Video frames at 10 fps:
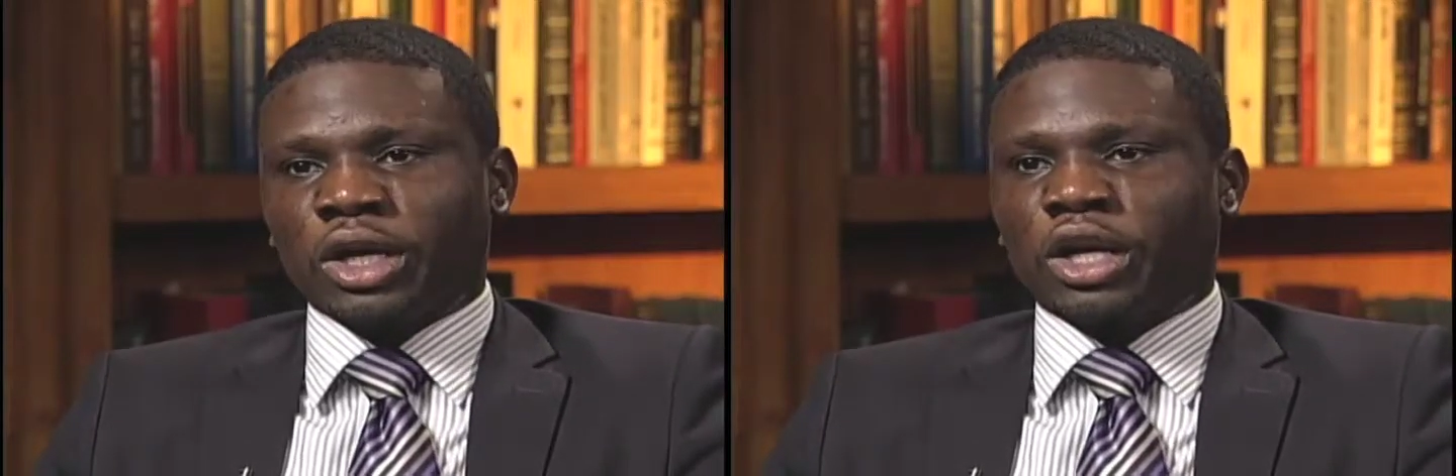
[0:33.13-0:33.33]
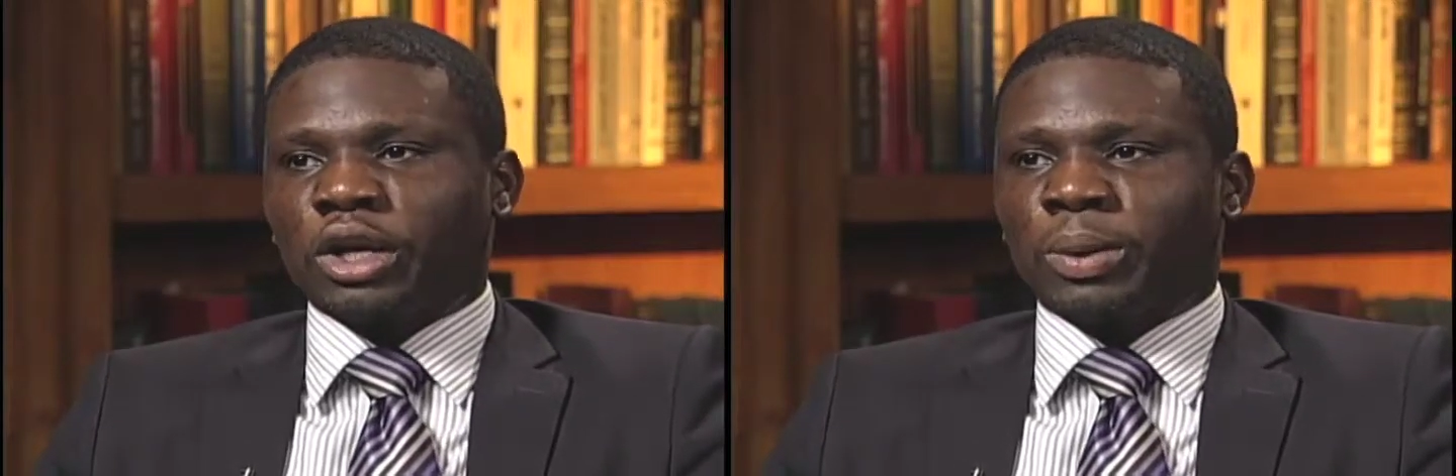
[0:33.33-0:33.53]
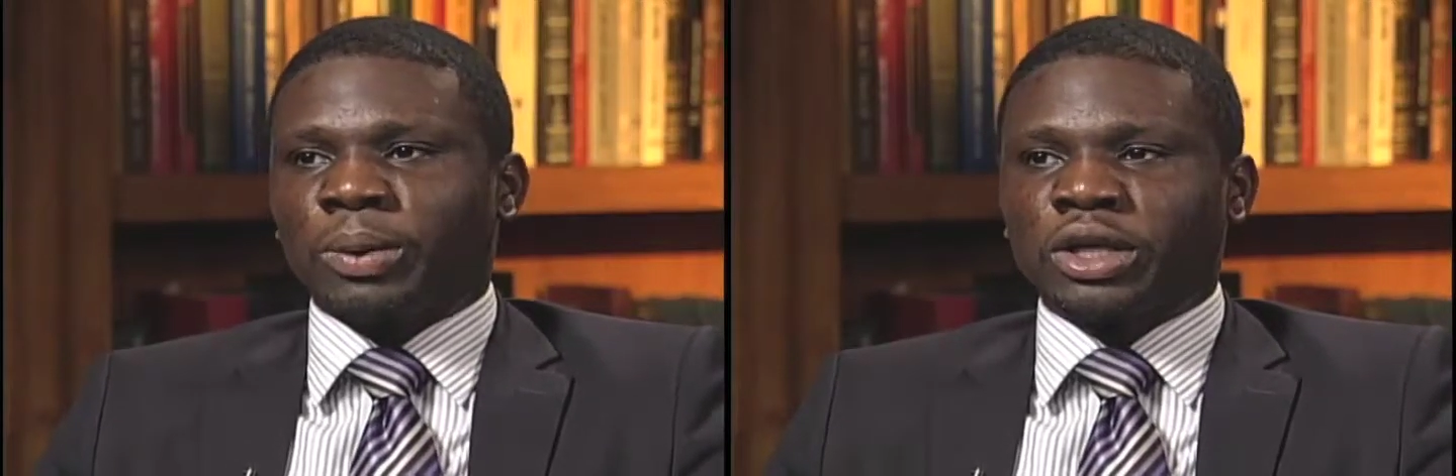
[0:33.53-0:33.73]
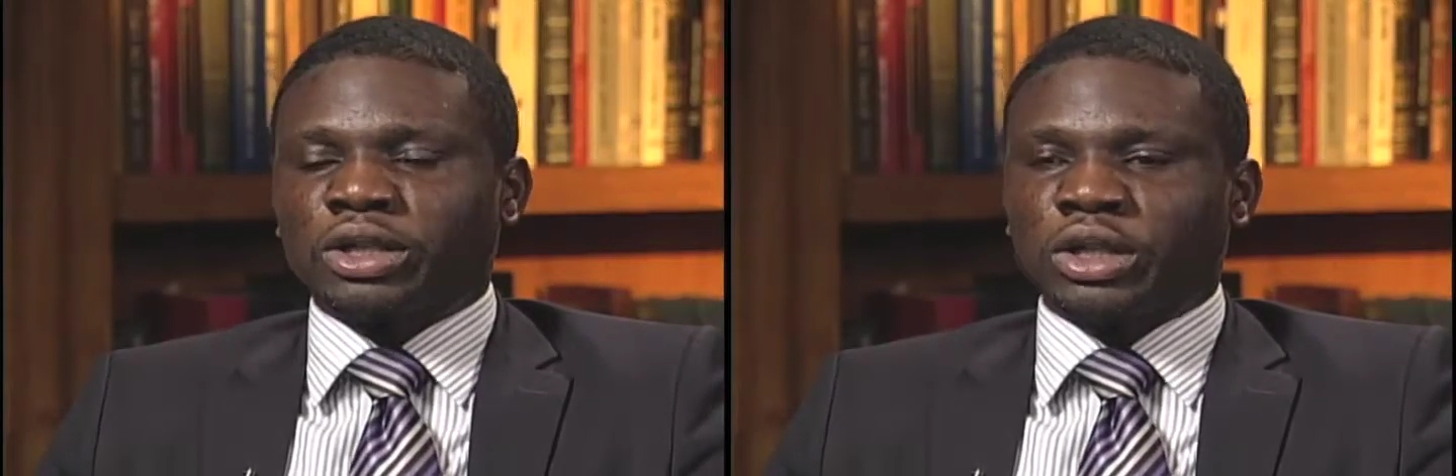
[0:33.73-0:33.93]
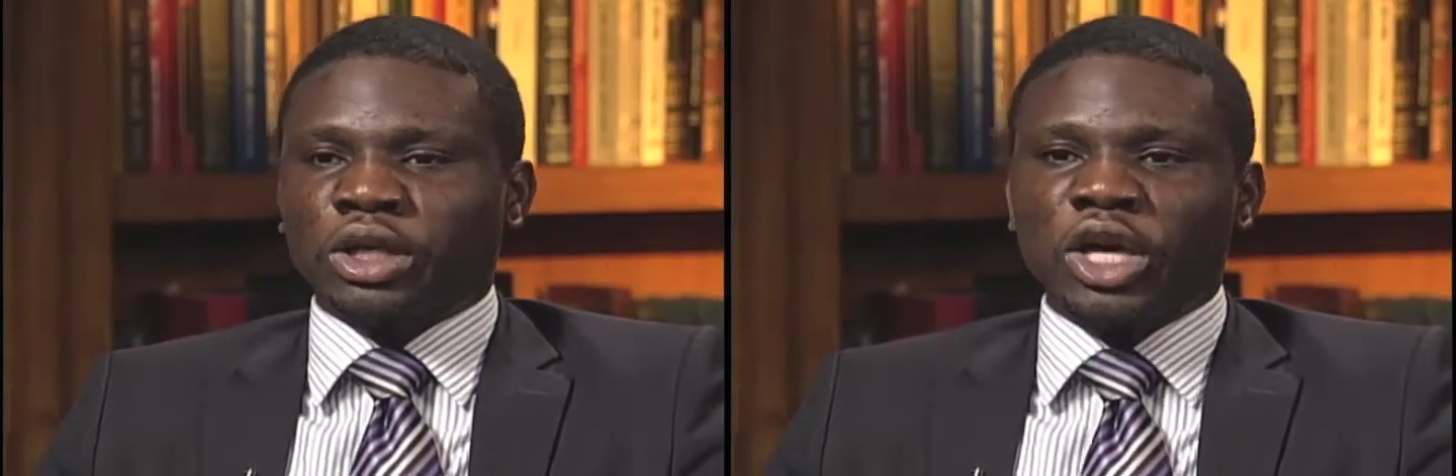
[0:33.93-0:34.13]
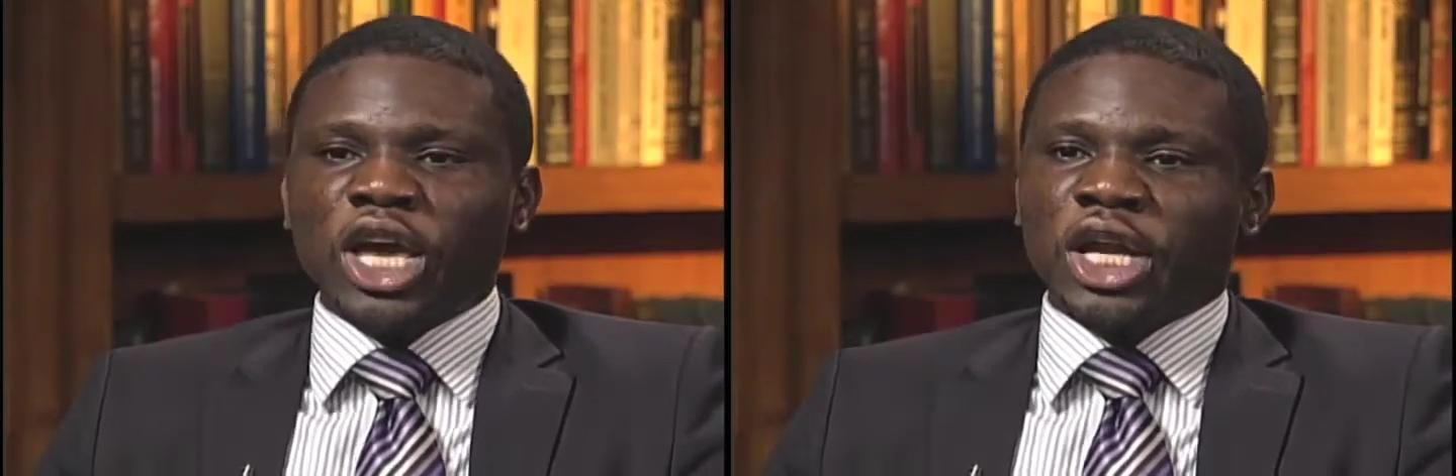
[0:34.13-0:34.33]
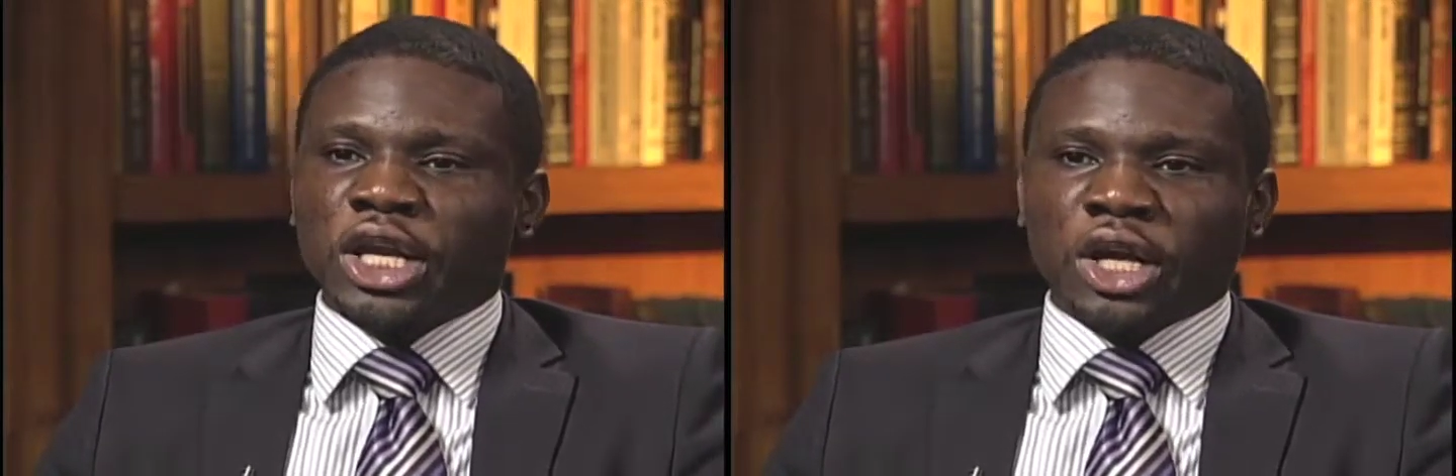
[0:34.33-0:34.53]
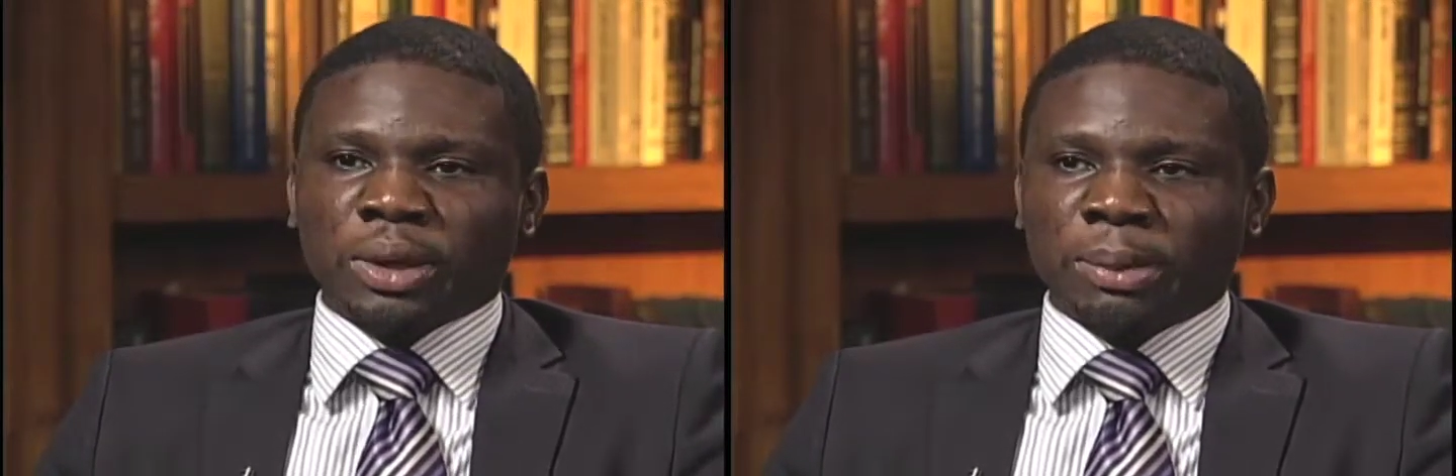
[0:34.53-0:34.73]
he could have went to any
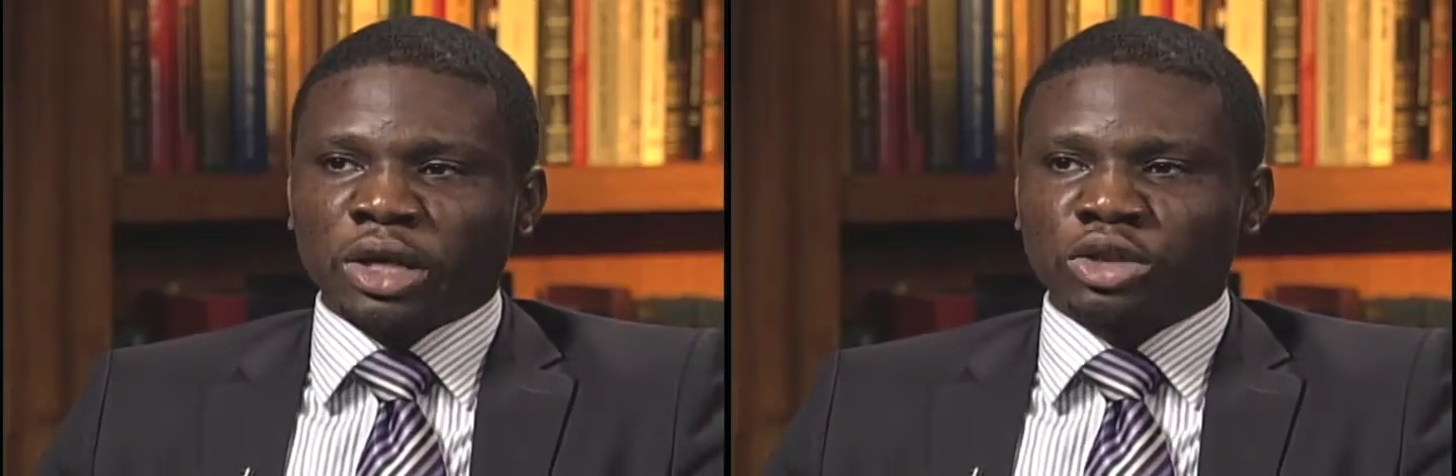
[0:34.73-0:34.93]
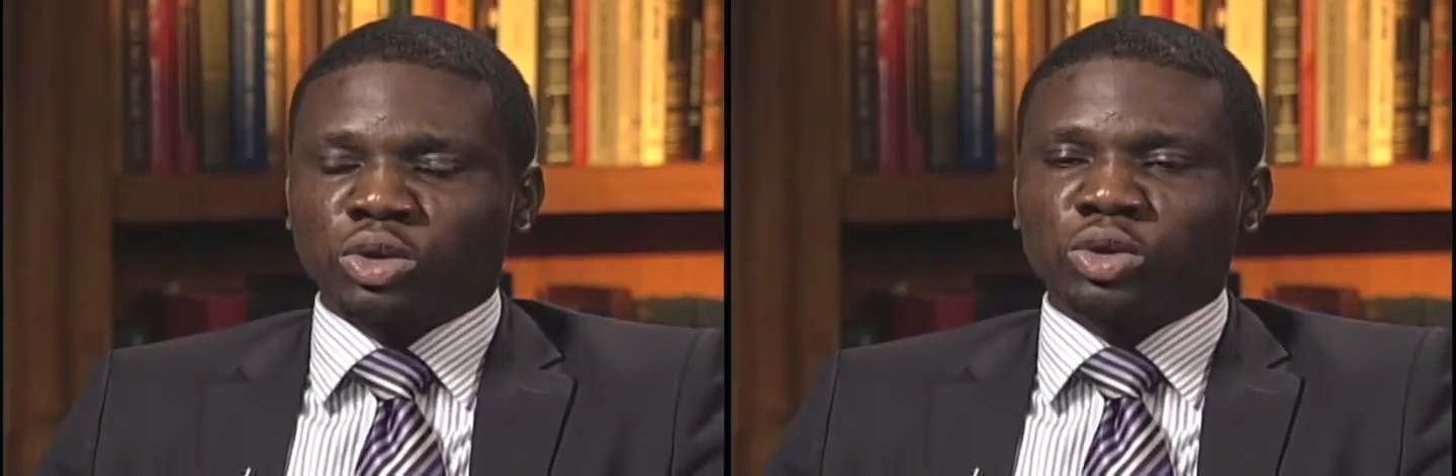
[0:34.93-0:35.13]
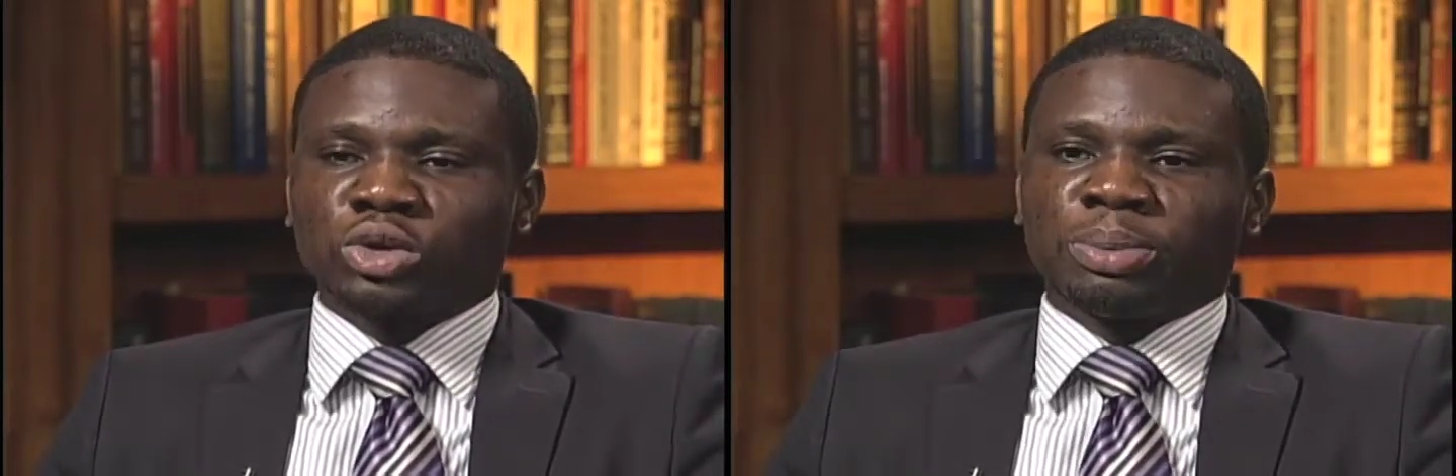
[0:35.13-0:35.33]
other major schools,